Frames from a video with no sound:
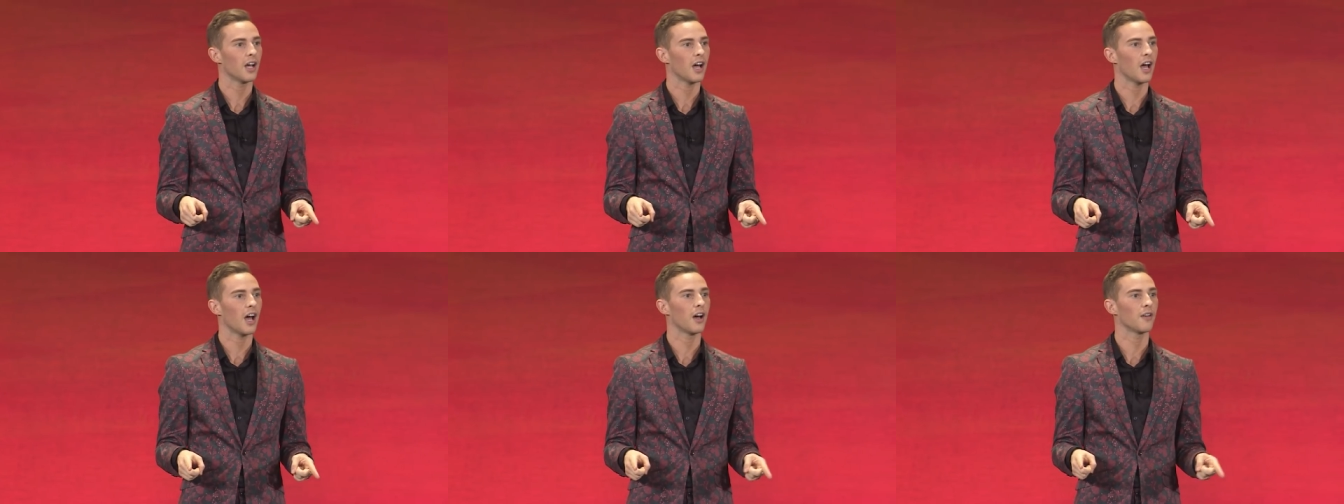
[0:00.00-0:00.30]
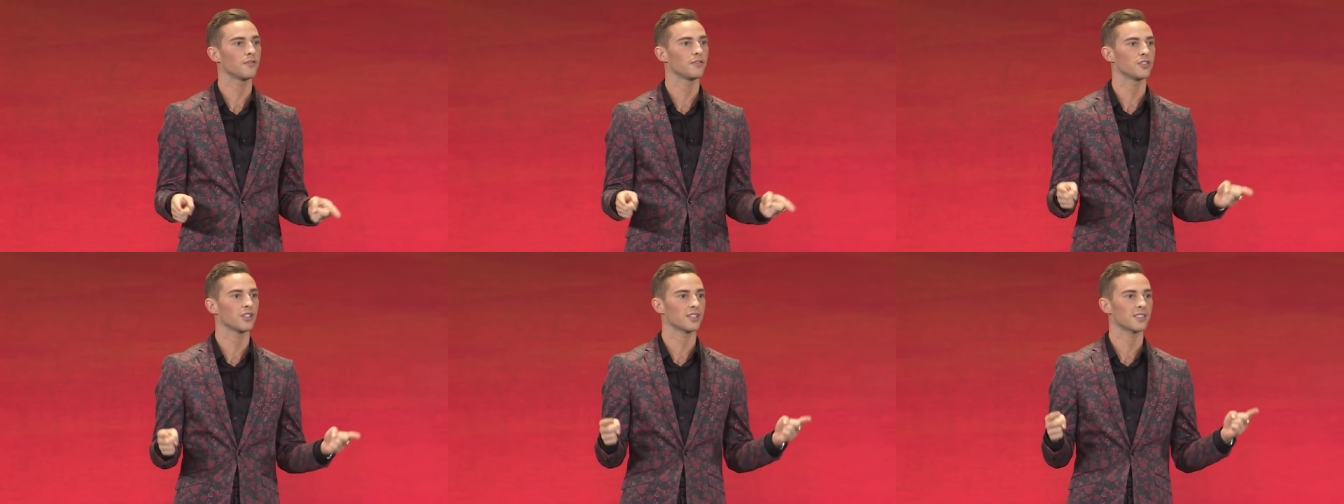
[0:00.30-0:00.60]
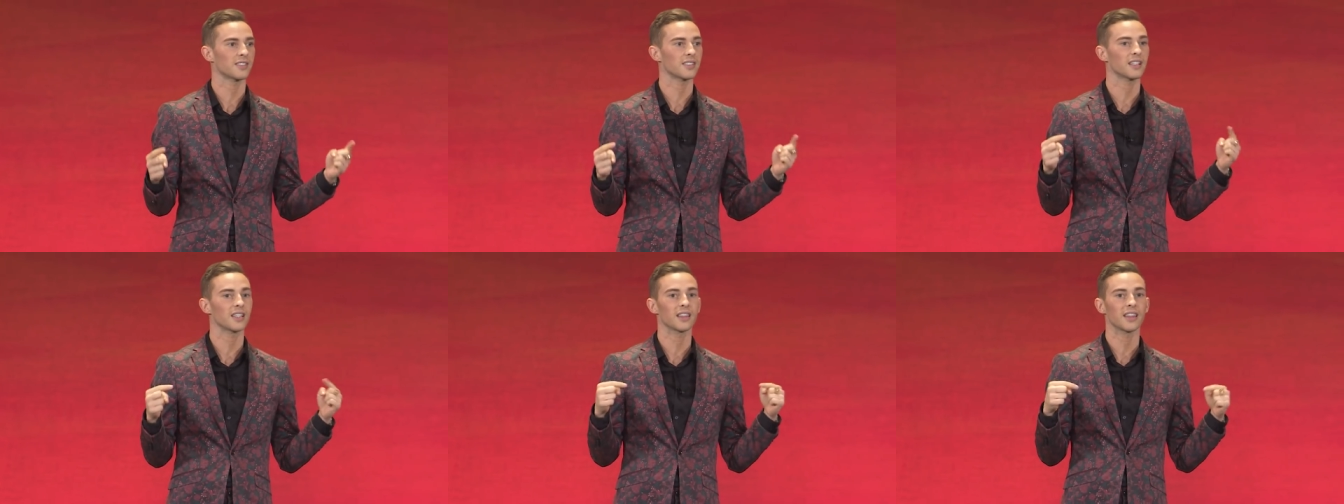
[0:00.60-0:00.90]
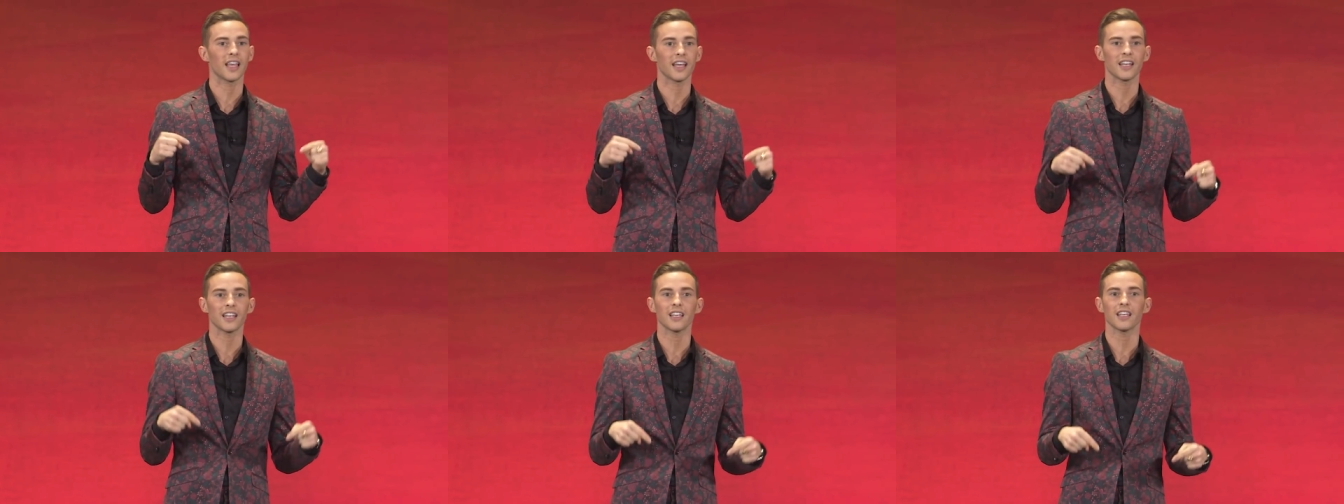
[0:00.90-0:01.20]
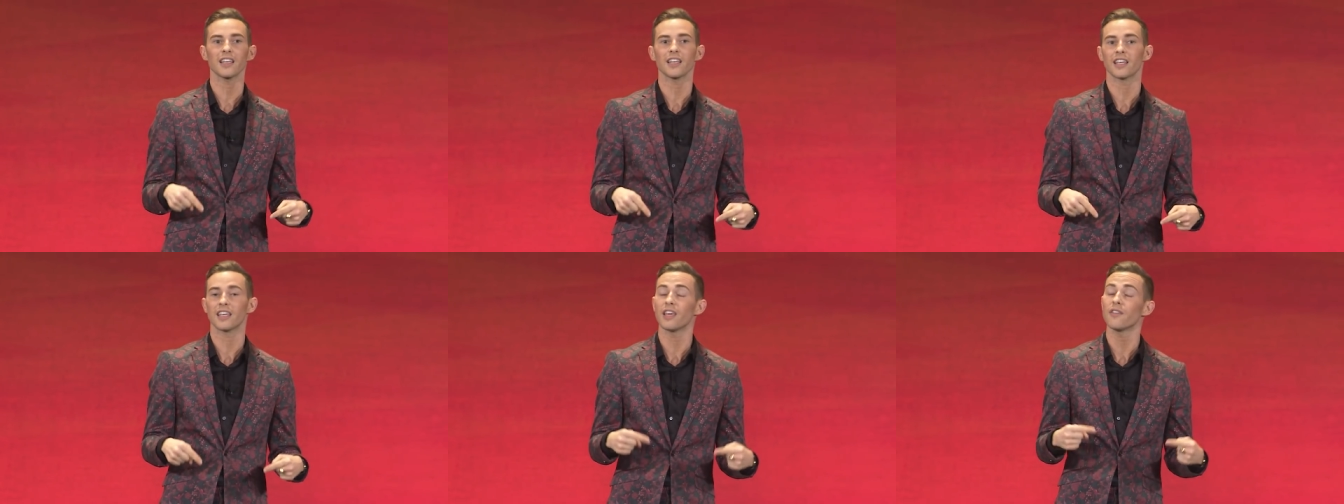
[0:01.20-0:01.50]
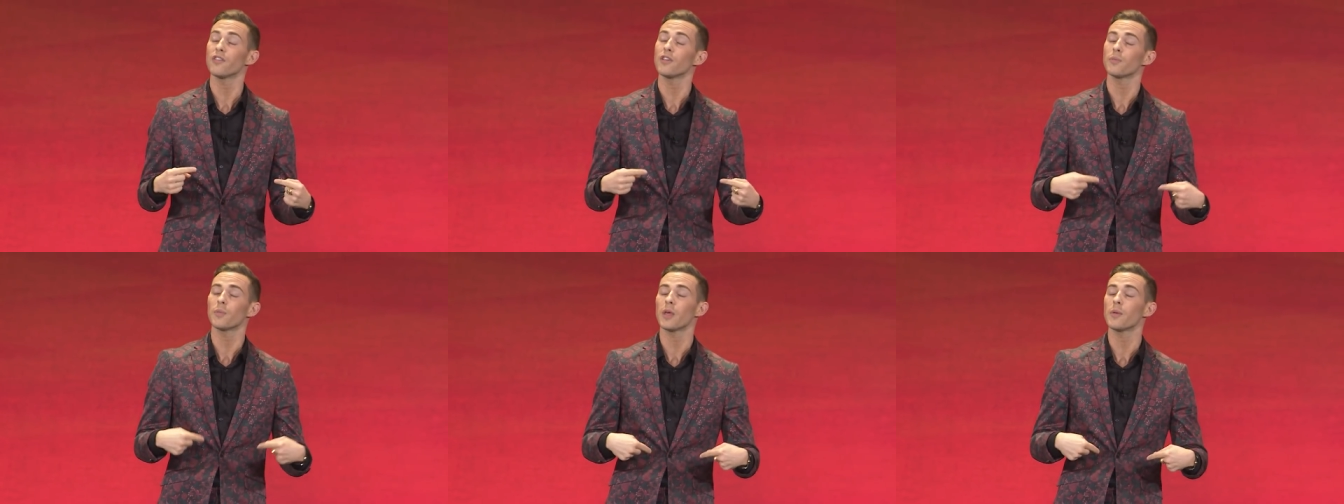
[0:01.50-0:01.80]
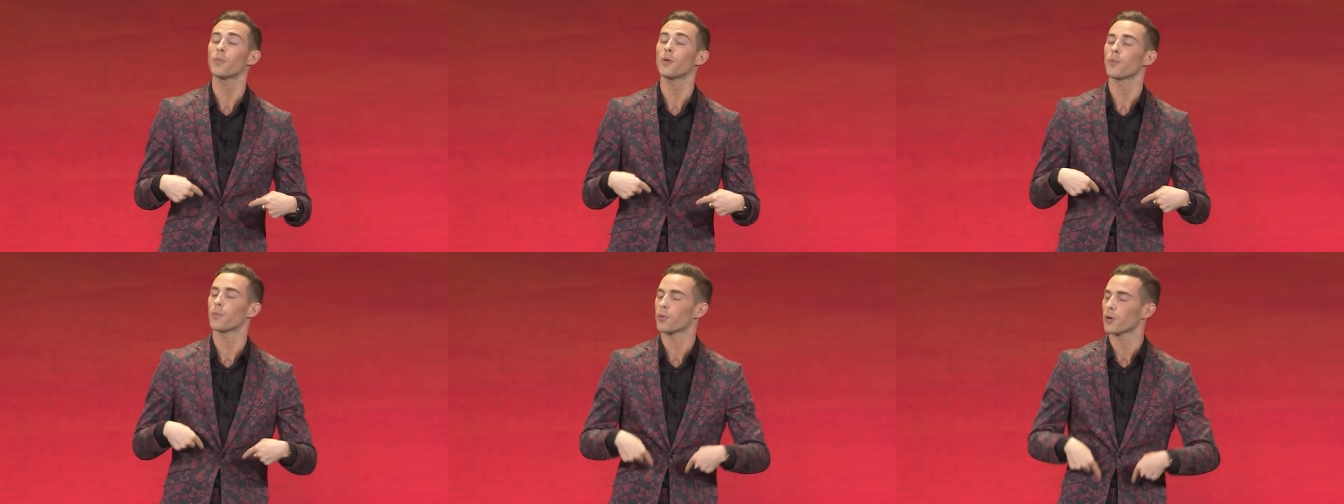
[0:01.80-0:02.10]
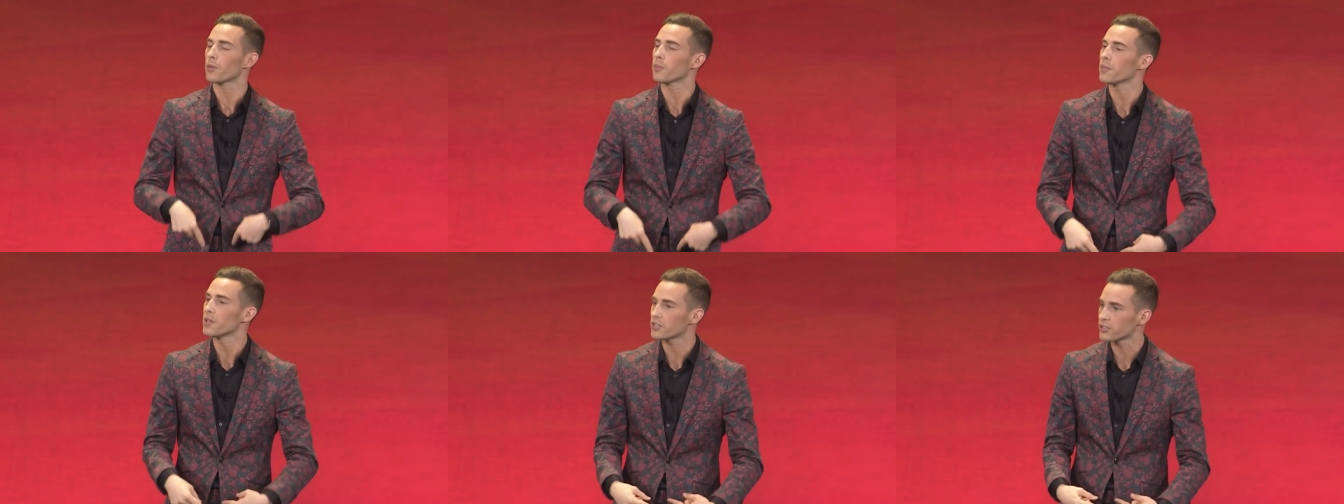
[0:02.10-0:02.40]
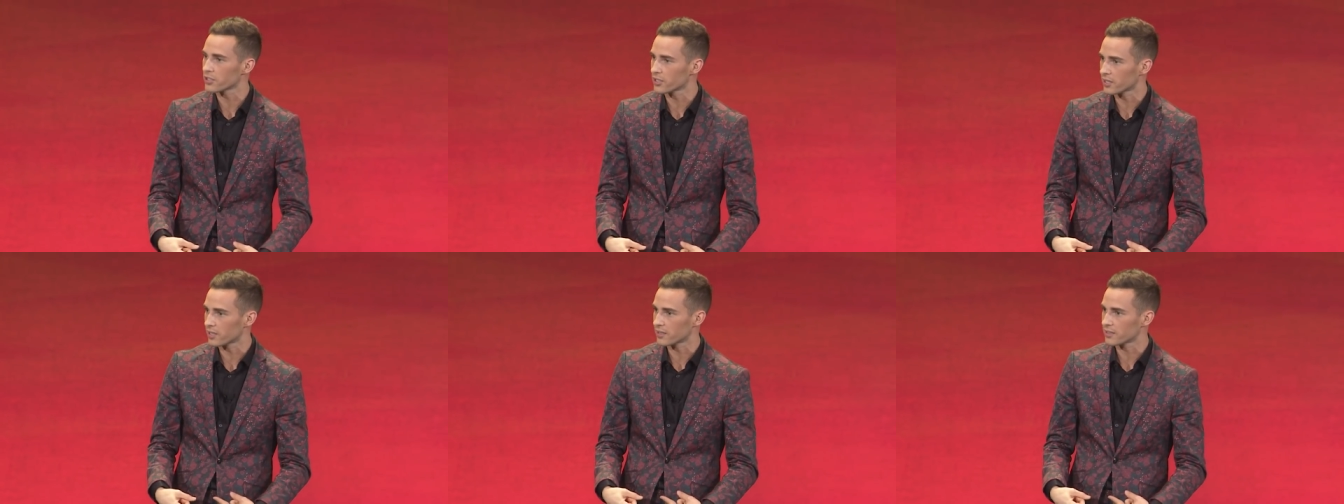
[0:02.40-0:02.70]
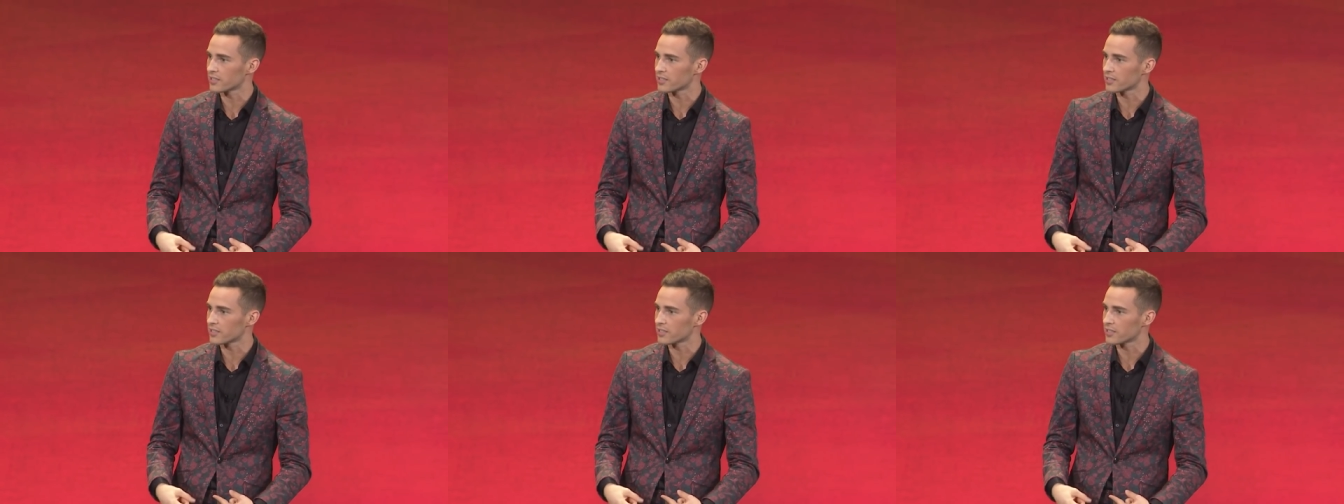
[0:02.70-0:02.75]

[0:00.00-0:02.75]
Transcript: of just letting, giving people permission